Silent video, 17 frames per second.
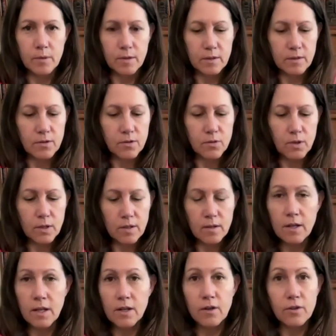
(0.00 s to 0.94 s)
And the trick
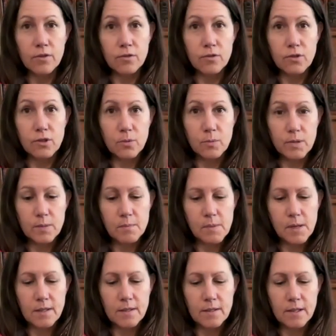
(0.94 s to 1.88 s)
that I learned, YouTube is
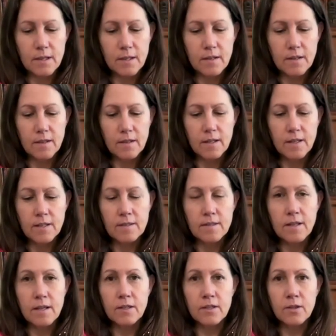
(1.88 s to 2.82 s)
amazing, is
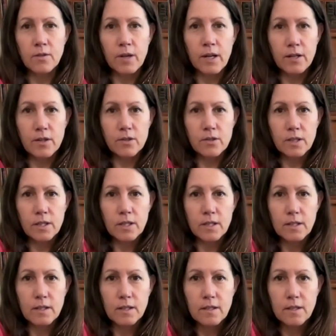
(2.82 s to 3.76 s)
that you
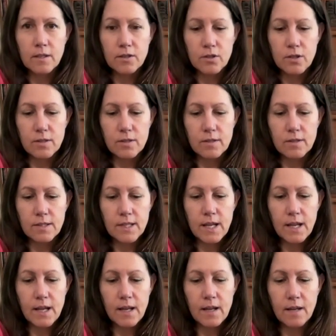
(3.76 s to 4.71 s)
actually just
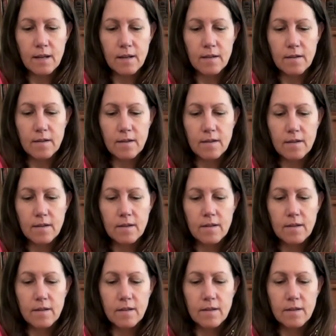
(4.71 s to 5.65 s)
tear
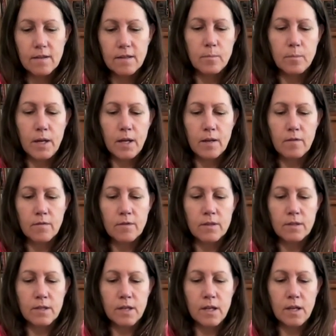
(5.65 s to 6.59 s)
the back of the
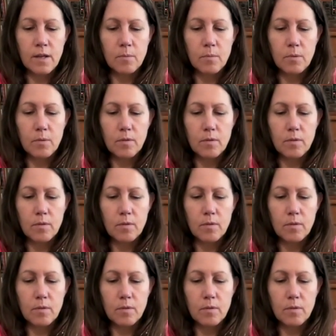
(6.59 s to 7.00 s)
tape